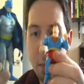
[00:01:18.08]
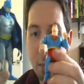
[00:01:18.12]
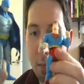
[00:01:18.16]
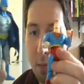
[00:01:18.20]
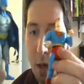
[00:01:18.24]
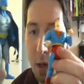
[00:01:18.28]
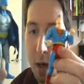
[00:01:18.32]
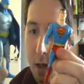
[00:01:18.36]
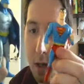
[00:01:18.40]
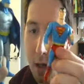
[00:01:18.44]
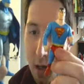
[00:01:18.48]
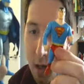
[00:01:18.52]

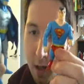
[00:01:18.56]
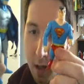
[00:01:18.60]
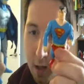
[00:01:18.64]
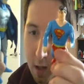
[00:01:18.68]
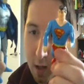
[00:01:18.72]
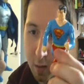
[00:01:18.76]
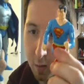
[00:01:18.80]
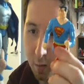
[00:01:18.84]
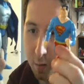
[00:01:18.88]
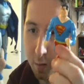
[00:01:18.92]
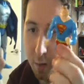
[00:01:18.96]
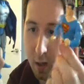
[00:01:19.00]
But I
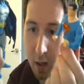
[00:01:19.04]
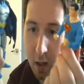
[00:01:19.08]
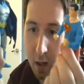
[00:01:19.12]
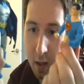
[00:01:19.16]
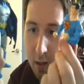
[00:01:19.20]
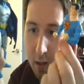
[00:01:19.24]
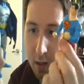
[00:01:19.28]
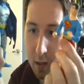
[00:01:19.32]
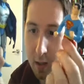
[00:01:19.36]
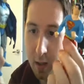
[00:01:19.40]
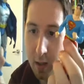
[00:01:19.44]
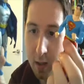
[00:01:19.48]
can
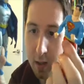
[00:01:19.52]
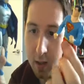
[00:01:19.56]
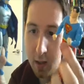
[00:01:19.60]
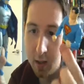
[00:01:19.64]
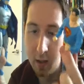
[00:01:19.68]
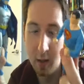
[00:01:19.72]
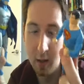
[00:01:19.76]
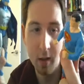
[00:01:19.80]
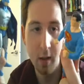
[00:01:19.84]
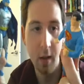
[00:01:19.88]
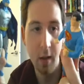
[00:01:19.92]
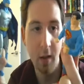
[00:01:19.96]
find
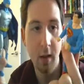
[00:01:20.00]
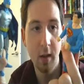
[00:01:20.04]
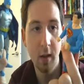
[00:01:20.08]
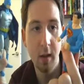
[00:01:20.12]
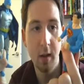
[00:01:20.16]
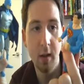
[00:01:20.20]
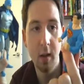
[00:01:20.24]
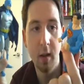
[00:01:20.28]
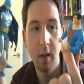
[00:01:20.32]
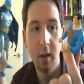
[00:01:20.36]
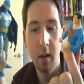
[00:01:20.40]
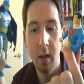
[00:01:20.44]
these
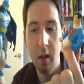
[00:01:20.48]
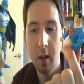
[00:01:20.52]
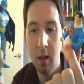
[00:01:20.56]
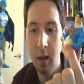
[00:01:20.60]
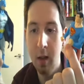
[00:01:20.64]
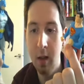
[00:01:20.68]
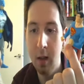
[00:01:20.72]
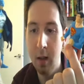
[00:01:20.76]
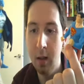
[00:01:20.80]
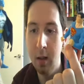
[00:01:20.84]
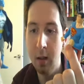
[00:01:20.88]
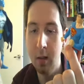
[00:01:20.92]

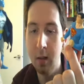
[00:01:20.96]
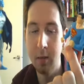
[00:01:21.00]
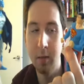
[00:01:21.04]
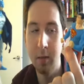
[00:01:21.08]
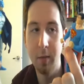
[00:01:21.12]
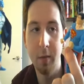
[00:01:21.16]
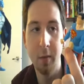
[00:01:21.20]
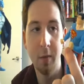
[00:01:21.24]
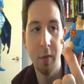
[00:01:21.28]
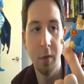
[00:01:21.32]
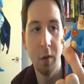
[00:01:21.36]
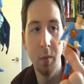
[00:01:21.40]

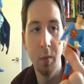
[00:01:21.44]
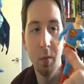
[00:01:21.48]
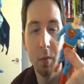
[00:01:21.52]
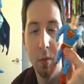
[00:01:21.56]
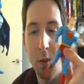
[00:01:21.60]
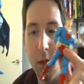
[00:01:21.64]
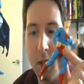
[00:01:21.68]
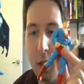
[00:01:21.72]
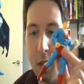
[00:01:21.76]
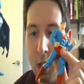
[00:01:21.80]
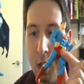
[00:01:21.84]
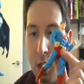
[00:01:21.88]
for
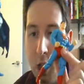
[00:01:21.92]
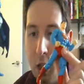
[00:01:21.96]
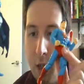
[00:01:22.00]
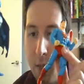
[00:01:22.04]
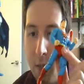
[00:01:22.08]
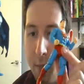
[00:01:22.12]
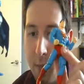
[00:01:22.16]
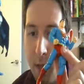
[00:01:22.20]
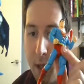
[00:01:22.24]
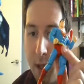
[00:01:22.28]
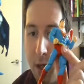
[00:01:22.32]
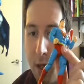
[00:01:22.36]
pretty
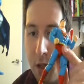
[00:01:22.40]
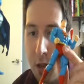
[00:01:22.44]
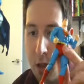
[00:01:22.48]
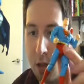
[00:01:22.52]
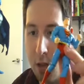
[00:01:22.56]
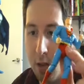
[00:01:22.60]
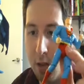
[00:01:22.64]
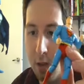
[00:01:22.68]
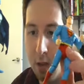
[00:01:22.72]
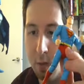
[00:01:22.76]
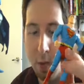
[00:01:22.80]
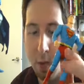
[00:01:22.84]
cheap
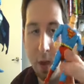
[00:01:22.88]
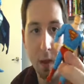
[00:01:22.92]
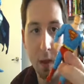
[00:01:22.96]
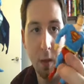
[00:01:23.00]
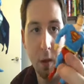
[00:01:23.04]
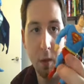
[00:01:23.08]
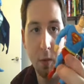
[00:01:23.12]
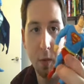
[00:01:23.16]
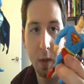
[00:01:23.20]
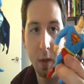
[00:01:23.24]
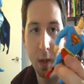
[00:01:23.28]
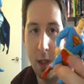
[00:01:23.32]
actually
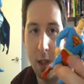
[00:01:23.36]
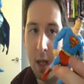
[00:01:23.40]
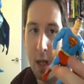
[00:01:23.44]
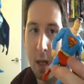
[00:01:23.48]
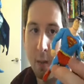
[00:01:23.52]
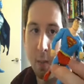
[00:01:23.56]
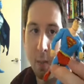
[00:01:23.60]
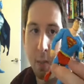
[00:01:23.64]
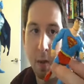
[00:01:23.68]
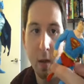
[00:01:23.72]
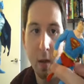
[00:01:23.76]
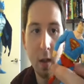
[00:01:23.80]
without the
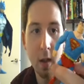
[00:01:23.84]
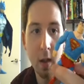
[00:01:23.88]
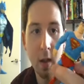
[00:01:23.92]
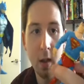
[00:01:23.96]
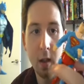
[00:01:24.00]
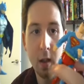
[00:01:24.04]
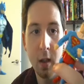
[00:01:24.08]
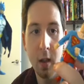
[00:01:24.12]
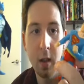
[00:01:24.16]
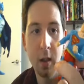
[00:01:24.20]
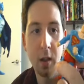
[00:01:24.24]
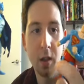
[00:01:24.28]
cape.
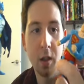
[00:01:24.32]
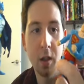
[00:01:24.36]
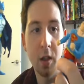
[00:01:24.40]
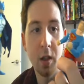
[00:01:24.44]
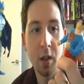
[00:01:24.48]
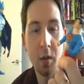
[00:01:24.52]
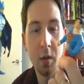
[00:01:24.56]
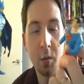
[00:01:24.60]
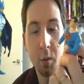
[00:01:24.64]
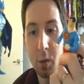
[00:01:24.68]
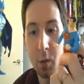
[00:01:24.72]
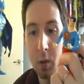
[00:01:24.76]
It's
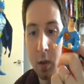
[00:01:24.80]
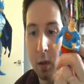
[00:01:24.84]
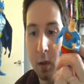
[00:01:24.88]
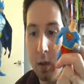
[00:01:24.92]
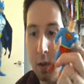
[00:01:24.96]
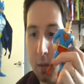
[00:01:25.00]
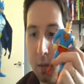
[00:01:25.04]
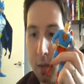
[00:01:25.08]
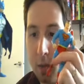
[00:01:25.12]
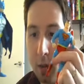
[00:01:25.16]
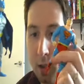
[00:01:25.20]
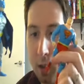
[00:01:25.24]
just
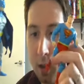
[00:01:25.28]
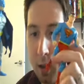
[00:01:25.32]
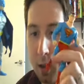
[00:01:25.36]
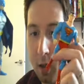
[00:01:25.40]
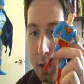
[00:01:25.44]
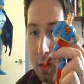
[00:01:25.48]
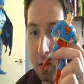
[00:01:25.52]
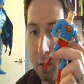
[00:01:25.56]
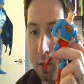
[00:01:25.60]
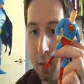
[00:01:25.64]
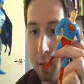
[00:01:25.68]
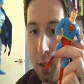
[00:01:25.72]
really
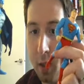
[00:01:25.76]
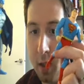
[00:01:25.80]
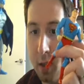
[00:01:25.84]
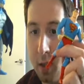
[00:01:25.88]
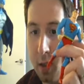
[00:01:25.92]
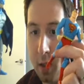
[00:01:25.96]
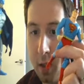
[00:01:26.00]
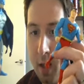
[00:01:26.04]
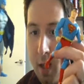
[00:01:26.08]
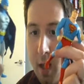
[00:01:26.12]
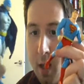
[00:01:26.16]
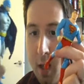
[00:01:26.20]
hard to find
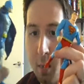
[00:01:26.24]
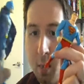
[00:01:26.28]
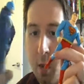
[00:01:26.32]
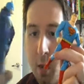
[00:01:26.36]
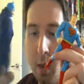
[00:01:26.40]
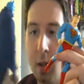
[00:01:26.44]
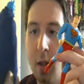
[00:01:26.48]
the cape.